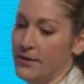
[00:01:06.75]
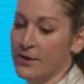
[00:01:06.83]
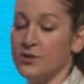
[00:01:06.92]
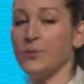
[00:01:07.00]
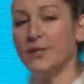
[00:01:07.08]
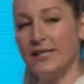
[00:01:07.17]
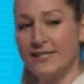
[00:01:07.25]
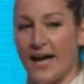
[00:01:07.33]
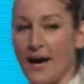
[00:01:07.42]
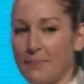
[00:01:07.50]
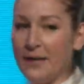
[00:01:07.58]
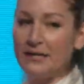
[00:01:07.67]
So when this
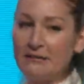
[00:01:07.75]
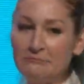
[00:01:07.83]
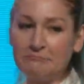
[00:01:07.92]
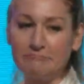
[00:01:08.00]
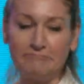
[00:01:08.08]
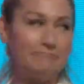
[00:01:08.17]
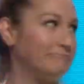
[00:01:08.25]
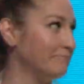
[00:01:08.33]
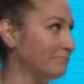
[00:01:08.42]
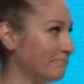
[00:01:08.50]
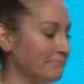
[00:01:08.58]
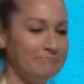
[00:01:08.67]
happened,
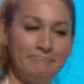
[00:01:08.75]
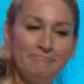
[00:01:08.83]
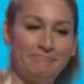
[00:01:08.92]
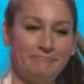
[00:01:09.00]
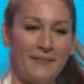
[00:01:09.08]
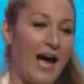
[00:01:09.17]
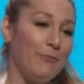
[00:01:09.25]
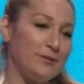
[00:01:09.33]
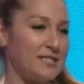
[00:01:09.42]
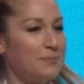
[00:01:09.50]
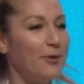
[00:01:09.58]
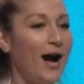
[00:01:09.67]
I
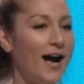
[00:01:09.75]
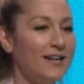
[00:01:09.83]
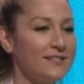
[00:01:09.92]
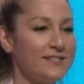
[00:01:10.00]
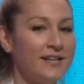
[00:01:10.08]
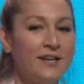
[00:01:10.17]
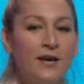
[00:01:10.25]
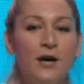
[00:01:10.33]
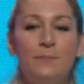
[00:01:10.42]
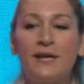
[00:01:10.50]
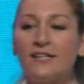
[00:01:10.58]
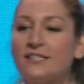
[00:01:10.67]
wasn't surprised,
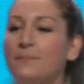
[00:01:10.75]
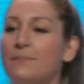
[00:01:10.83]
because the